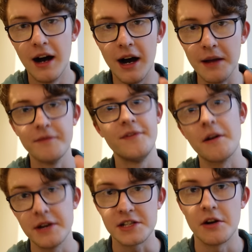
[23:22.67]
I'm
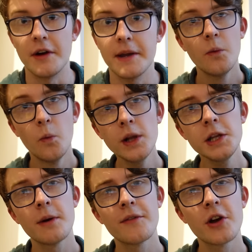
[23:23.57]
very sorry. Will
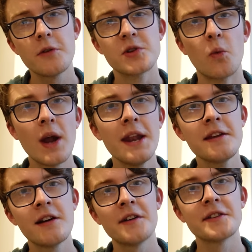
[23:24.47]
you ever go to
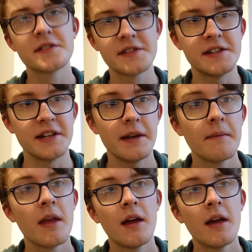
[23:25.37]
Welwyn Garden City?